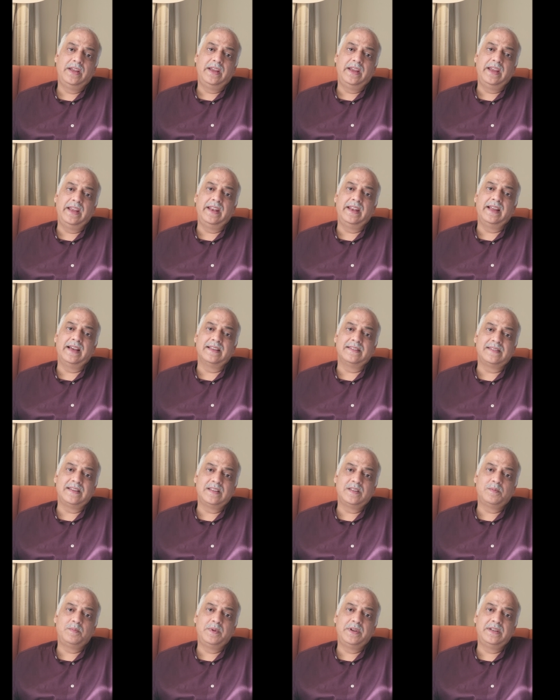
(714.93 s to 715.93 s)
in
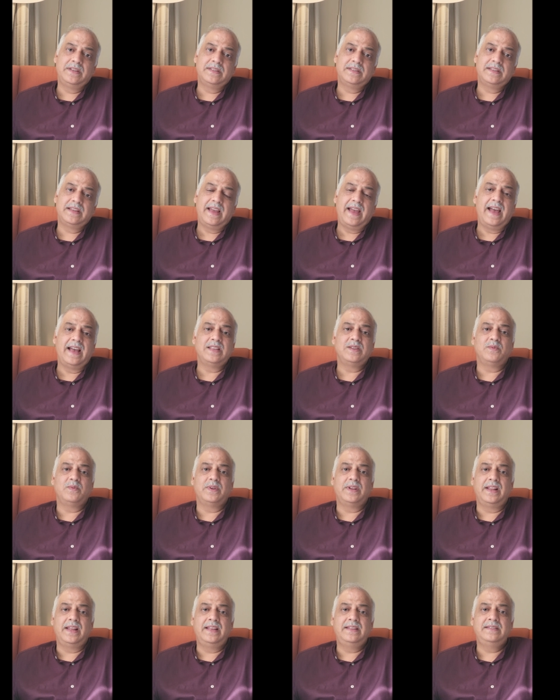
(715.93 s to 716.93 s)
assessments as
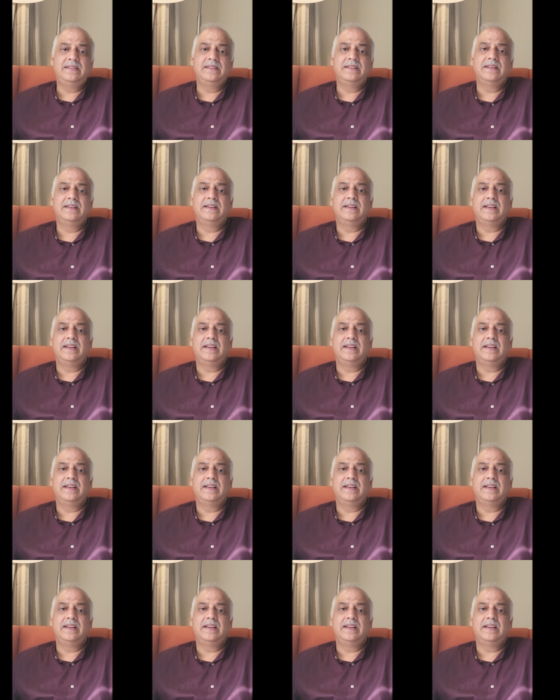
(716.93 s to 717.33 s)
well as